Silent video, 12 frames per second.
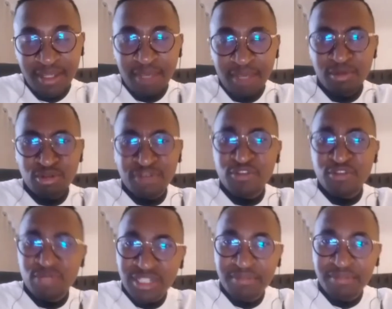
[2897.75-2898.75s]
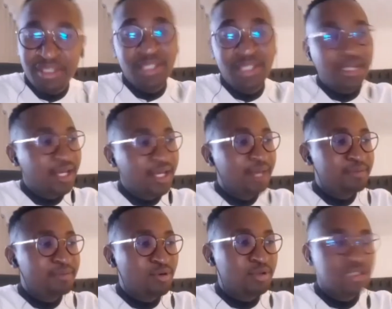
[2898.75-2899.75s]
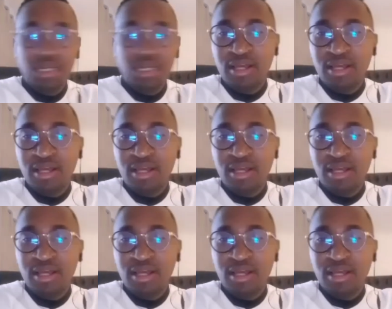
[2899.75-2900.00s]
because mm. of social media because